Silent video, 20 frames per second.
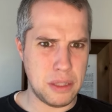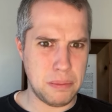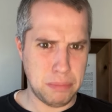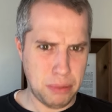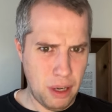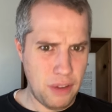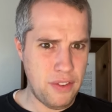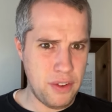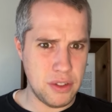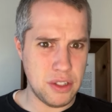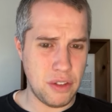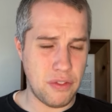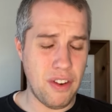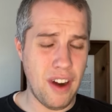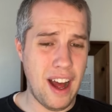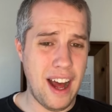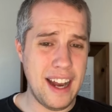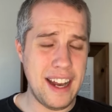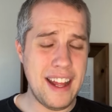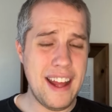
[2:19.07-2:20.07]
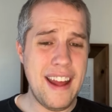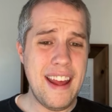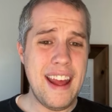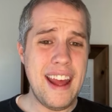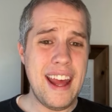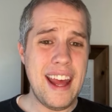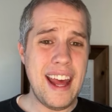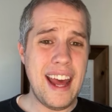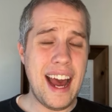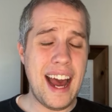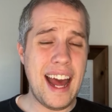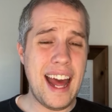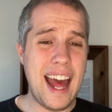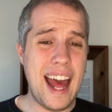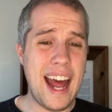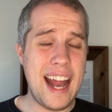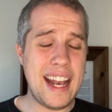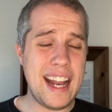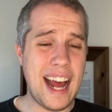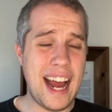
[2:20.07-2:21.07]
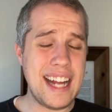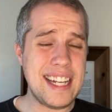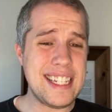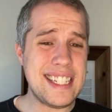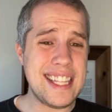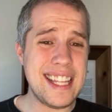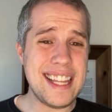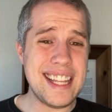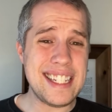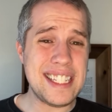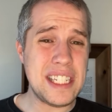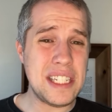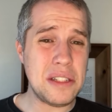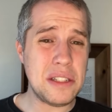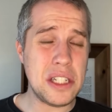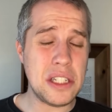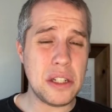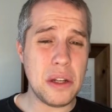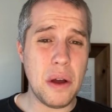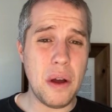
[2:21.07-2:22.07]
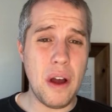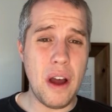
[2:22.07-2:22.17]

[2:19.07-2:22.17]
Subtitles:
proof it was a fraud. And I just think this is just